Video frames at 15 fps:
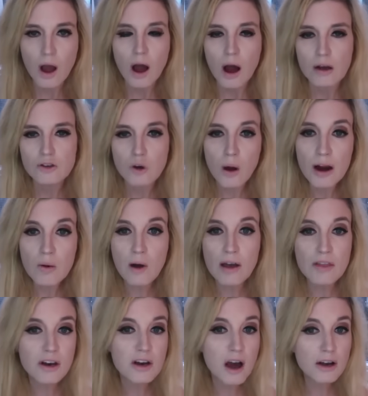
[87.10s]
Uh, so anyway,
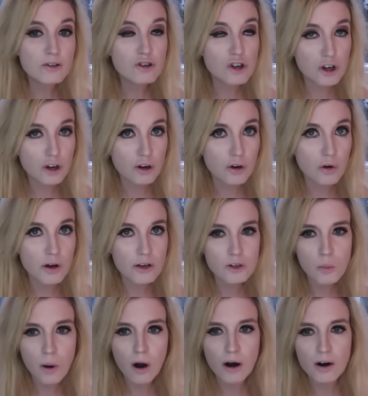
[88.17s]
The Nun two is
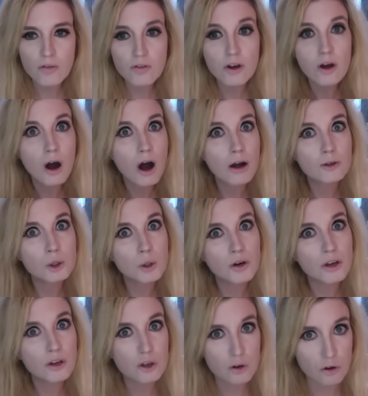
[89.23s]
part of the
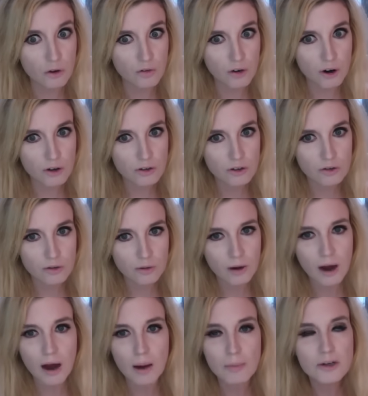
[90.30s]
Conjuring universe.
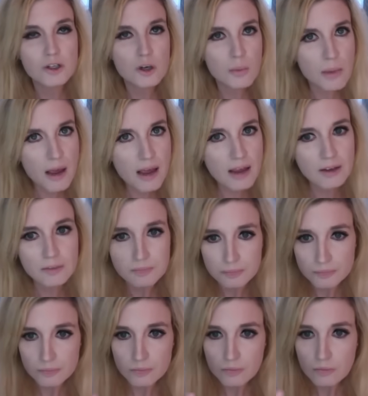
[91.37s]
Uh, but to me,
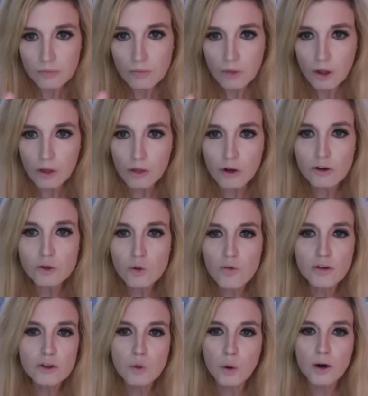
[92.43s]
those
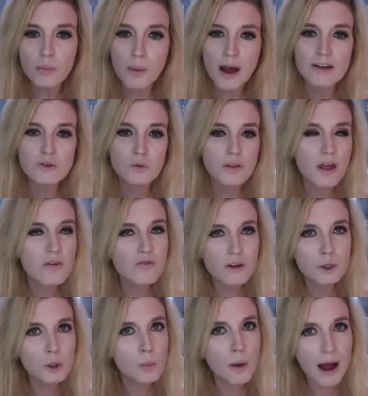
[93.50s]
movies work best when they
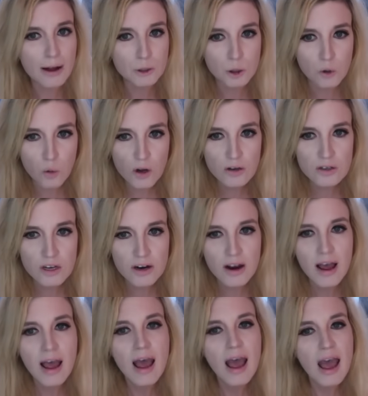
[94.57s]
feature Patrick Wilson
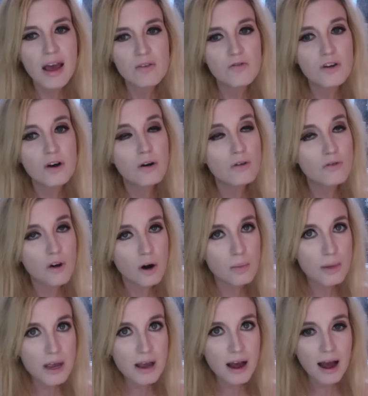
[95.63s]
and Vera
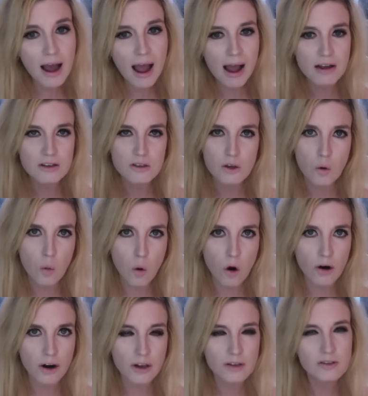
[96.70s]
Farmiga as the
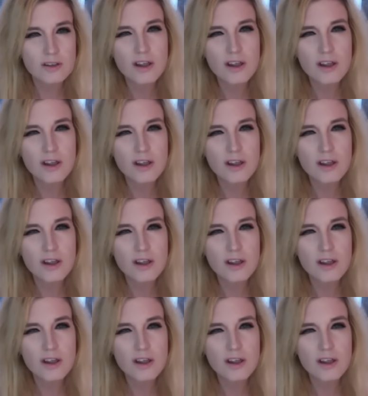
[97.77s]
Warrens.